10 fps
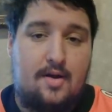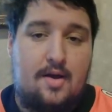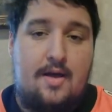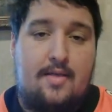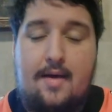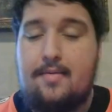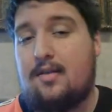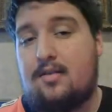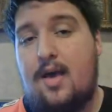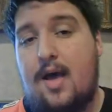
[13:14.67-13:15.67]
That being
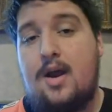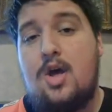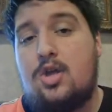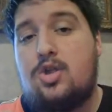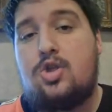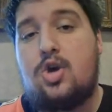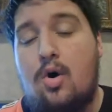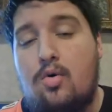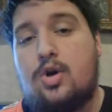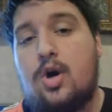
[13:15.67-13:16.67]
said,
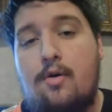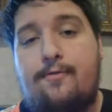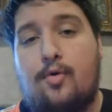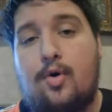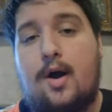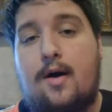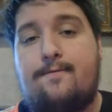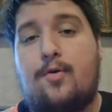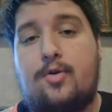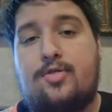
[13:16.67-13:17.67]
don't go for it on
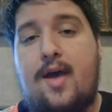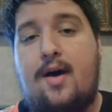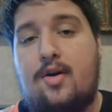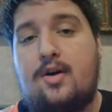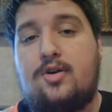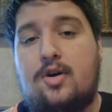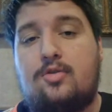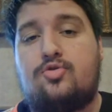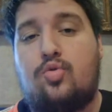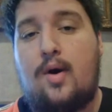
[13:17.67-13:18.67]
4th down on your own
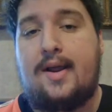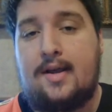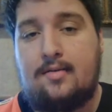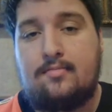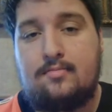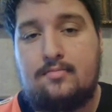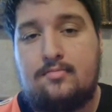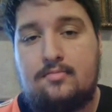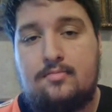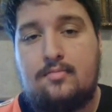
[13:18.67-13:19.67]
20.
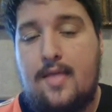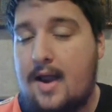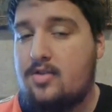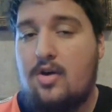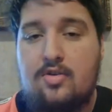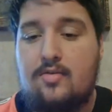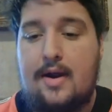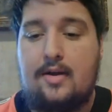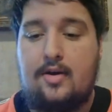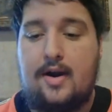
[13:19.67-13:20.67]
That is also not a
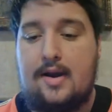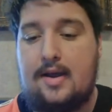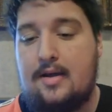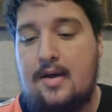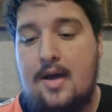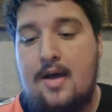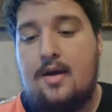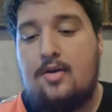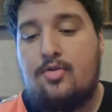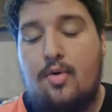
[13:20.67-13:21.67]
good idea.
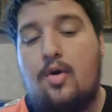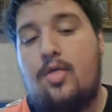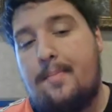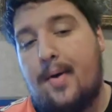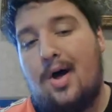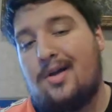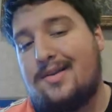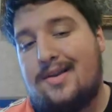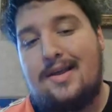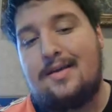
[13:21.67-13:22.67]
Throw the ball
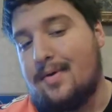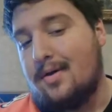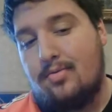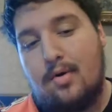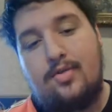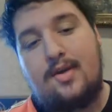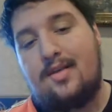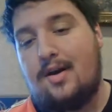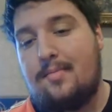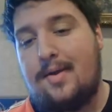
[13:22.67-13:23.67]
deep. Throw these
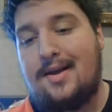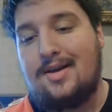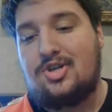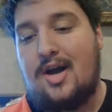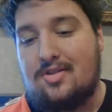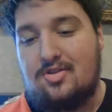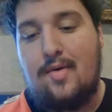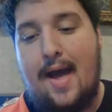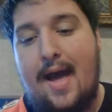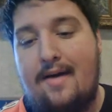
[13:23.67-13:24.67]
intermediate shots. You
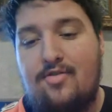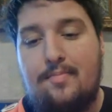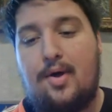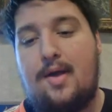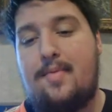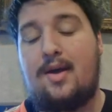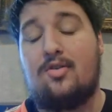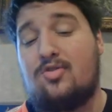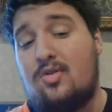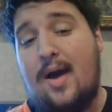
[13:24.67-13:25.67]
have the playmakers.
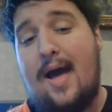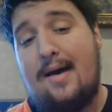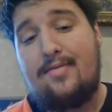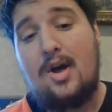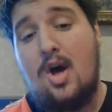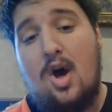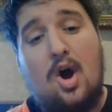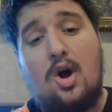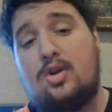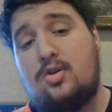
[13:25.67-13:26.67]
You have
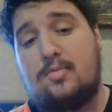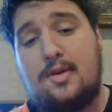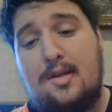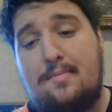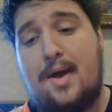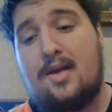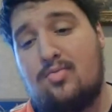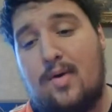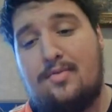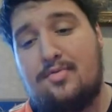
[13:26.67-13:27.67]
arguably the best
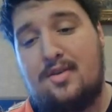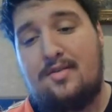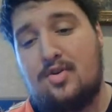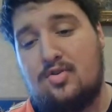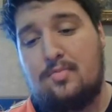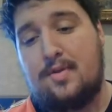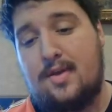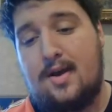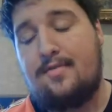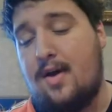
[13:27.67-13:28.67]
wide receiver group in the
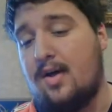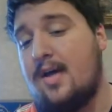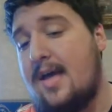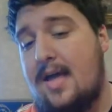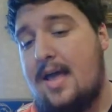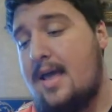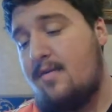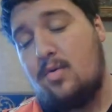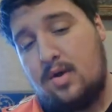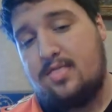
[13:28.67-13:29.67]
NFL.
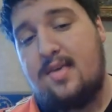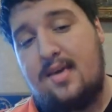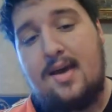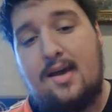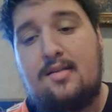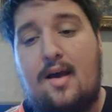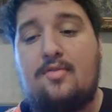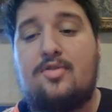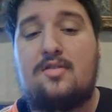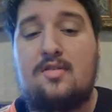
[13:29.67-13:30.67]
Even with T. Higgins out,
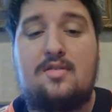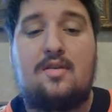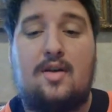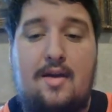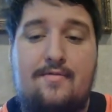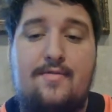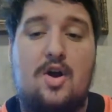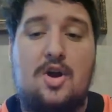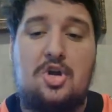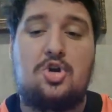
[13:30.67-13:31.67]
this is still a
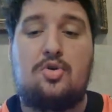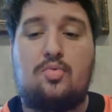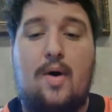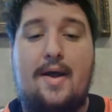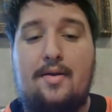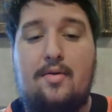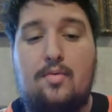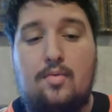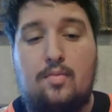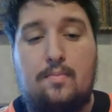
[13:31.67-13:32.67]
very good wide
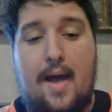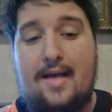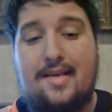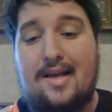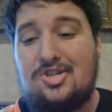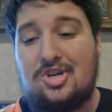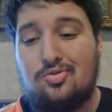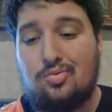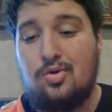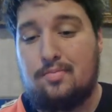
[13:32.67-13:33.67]
pass-catching
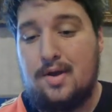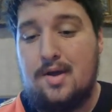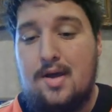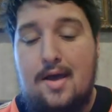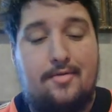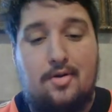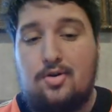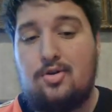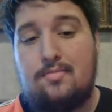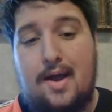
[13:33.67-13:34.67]
group. If you
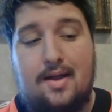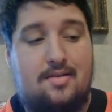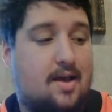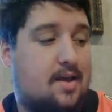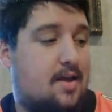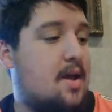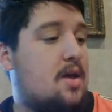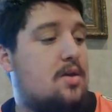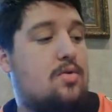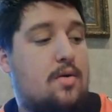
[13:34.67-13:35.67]
include Mike Gesicki,
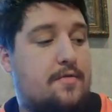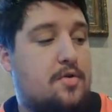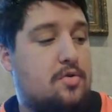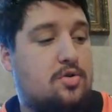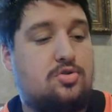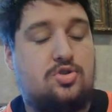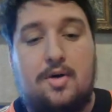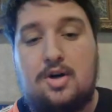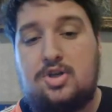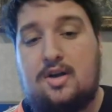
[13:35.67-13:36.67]
if you include
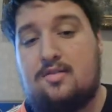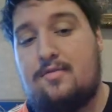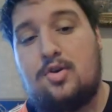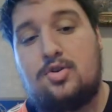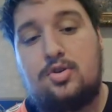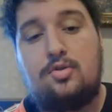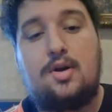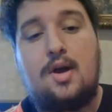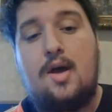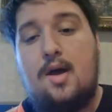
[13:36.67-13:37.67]
Jamar Chase, if you include
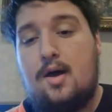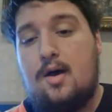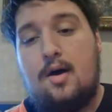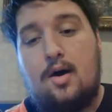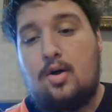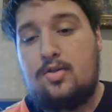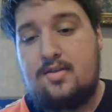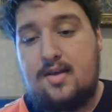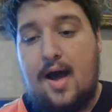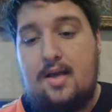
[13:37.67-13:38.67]
all these
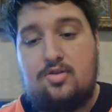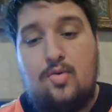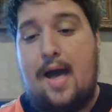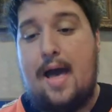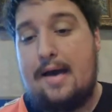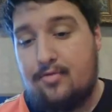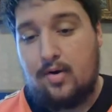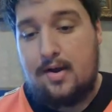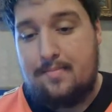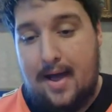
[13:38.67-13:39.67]
guys, you have
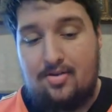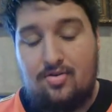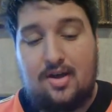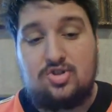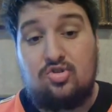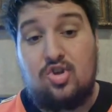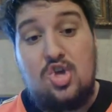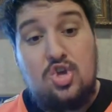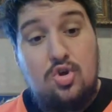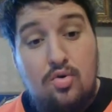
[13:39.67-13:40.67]
great pass catchers.
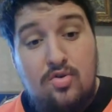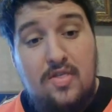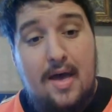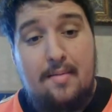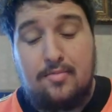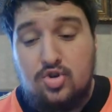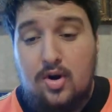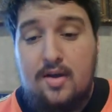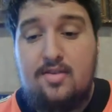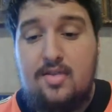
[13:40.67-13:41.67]
Use them.
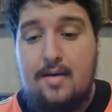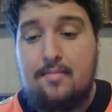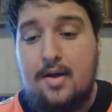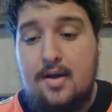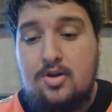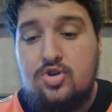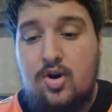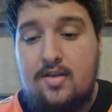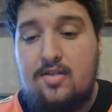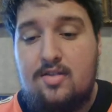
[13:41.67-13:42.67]
Trust them.
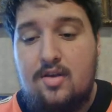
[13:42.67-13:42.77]
Trust